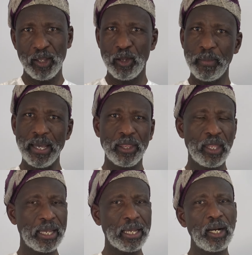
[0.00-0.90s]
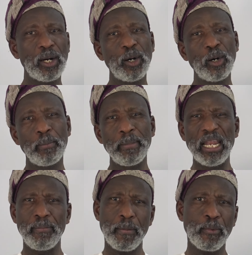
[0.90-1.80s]
You may think, oh,
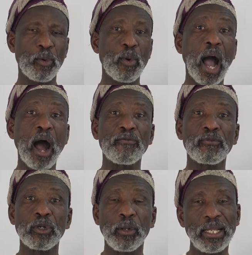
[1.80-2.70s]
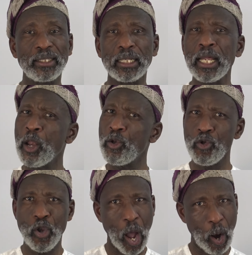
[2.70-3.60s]
many people have donated.
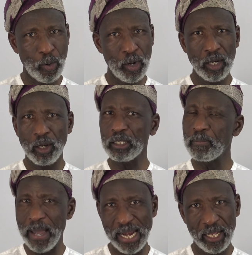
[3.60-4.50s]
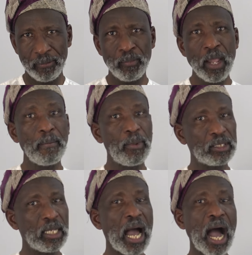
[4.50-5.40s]
No, not many.
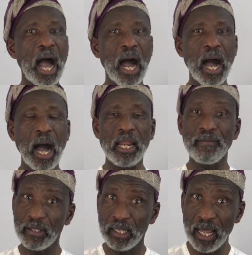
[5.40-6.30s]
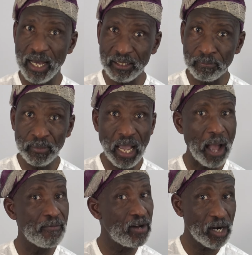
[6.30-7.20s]
But nevertheless,
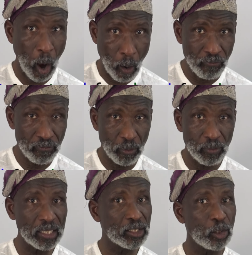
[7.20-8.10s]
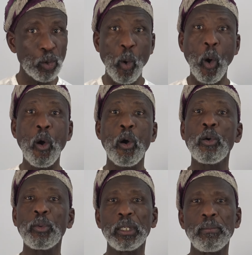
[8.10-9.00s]
I'm very hopeful that you
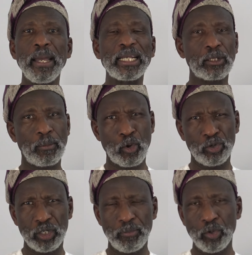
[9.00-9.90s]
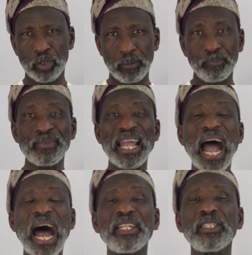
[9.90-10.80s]
all will make some contribution.
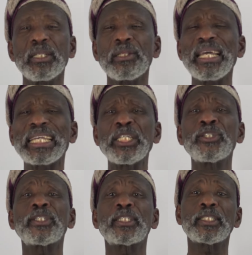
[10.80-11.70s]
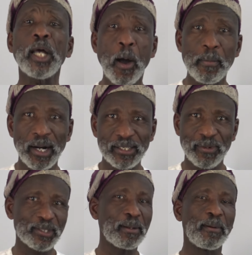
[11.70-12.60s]
And thank you so much
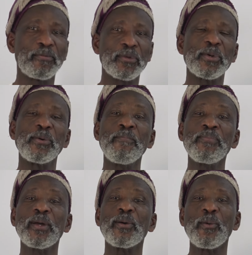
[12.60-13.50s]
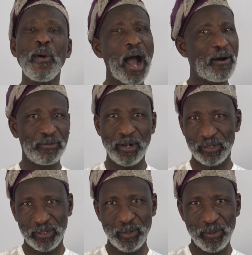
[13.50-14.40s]
for some of you who have
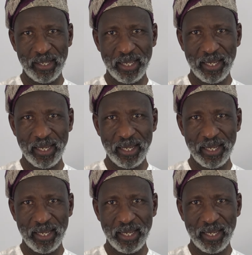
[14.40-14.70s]
done so.